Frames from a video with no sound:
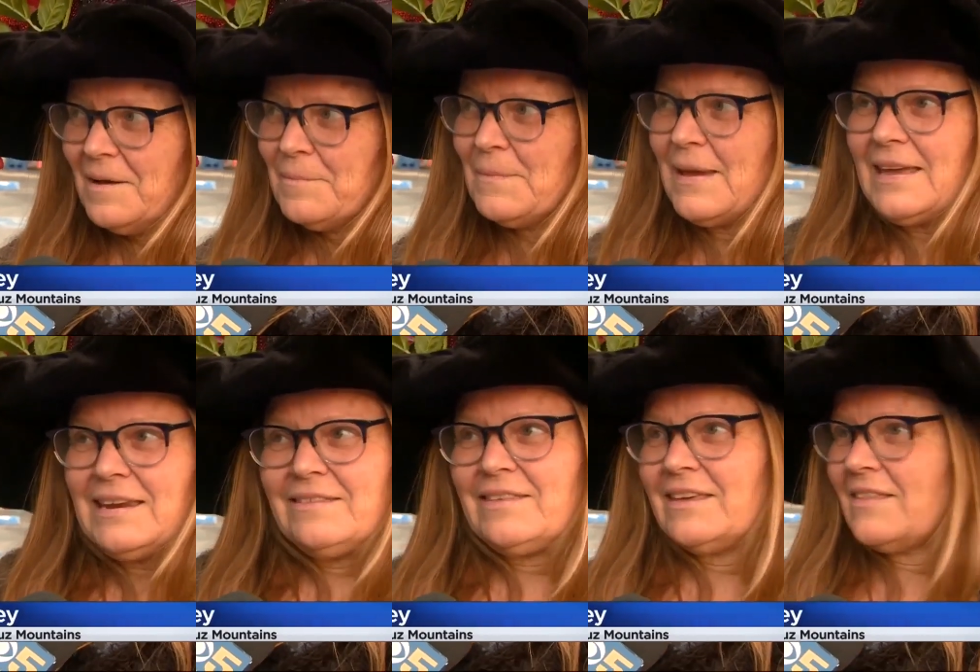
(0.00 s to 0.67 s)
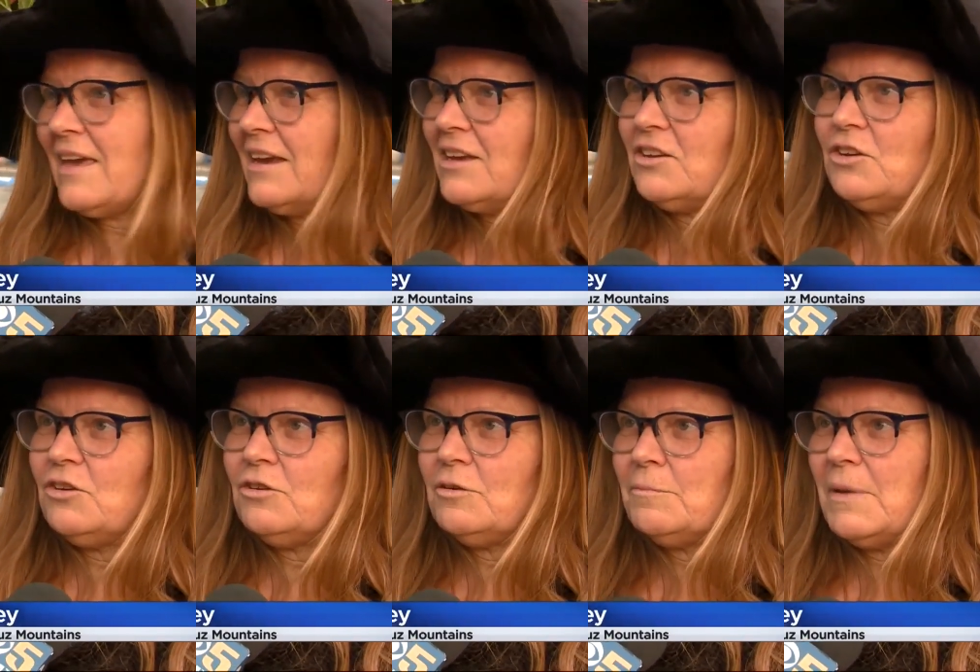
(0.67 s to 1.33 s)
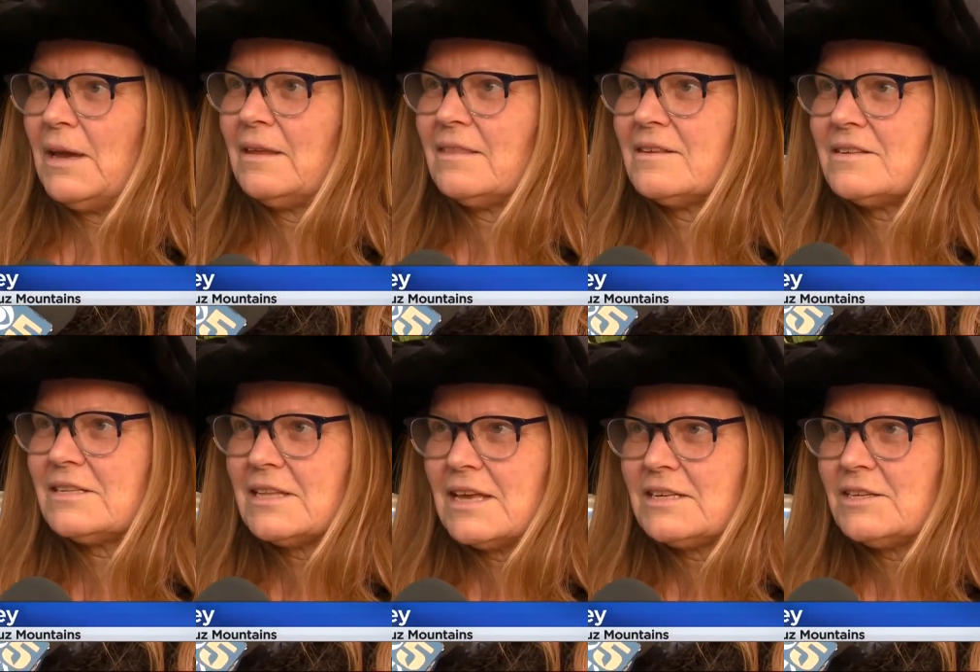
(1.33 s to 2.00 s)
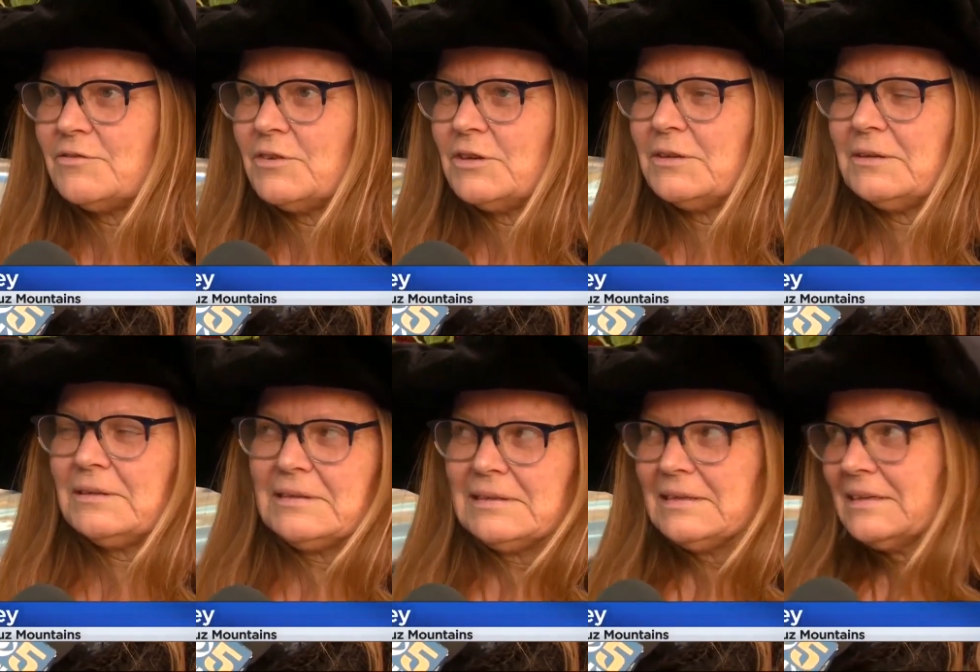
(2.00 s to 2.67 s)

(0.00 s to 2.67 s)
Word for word: Um, anything they can do to make this less of a